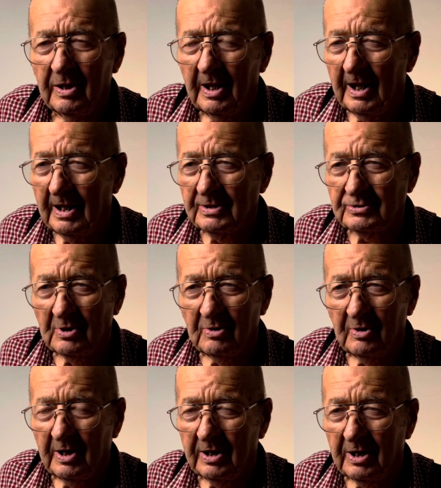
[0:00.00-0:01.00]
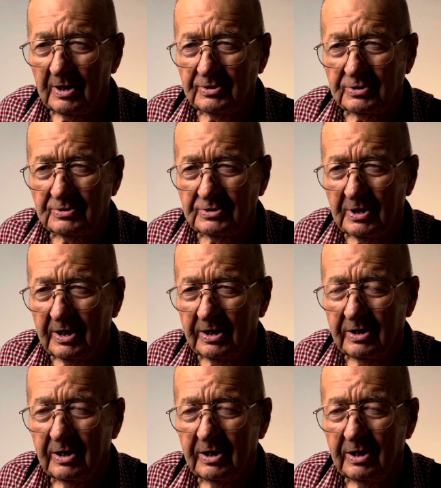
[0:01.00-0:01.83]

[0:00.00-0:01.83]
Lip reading: That's all I got to say.